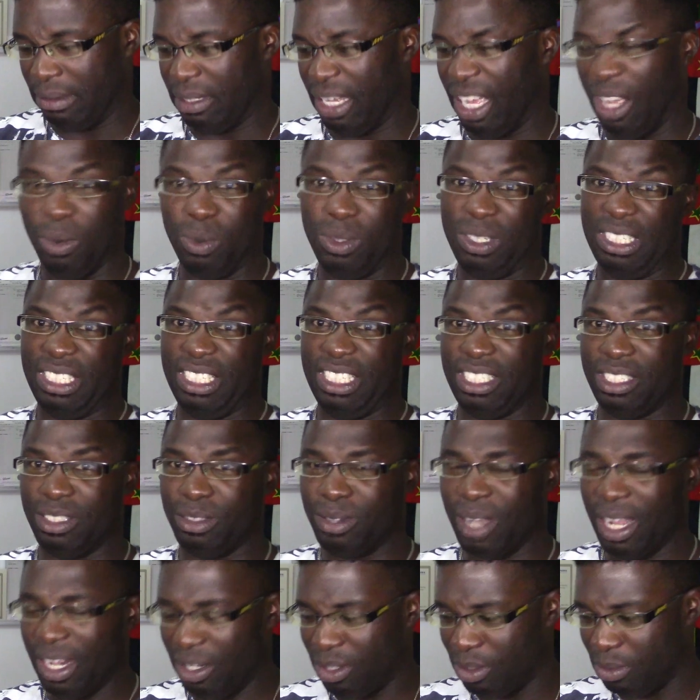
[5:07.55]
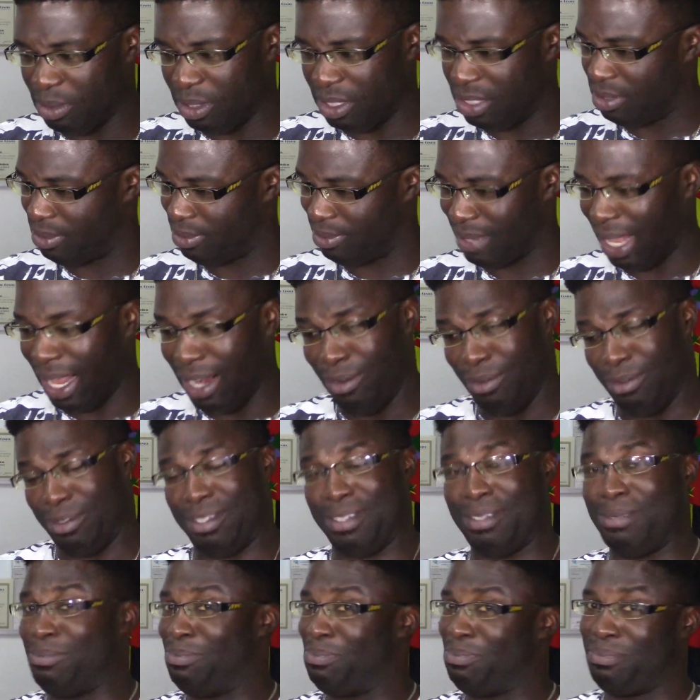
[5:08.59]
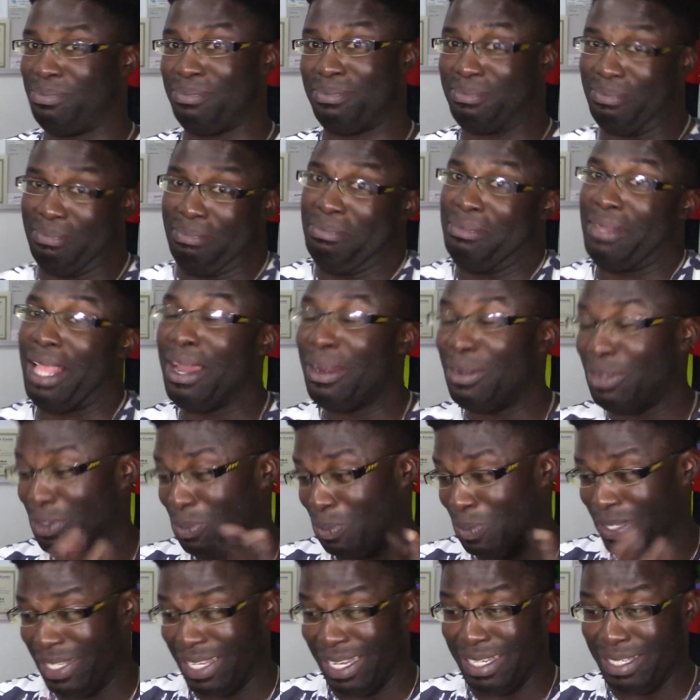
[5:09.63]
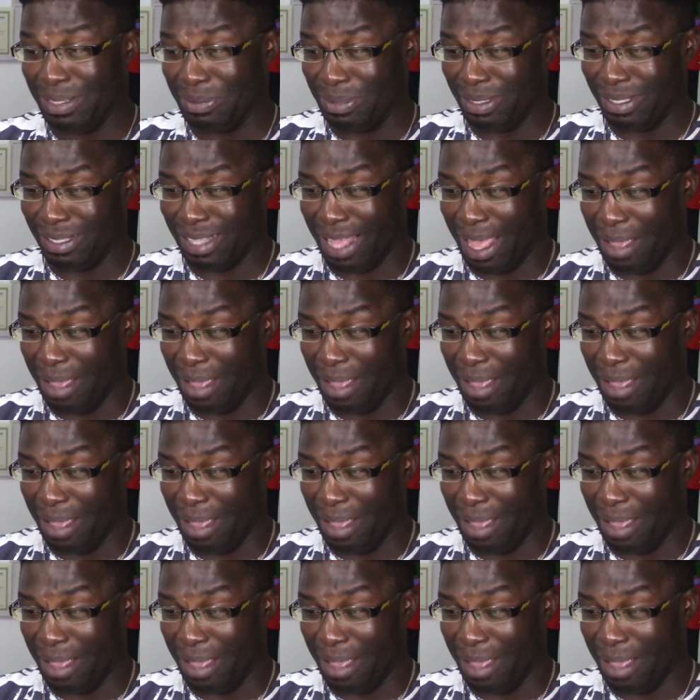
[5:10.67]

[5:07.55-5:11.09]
I would not eat a rat though, but that looks presentable.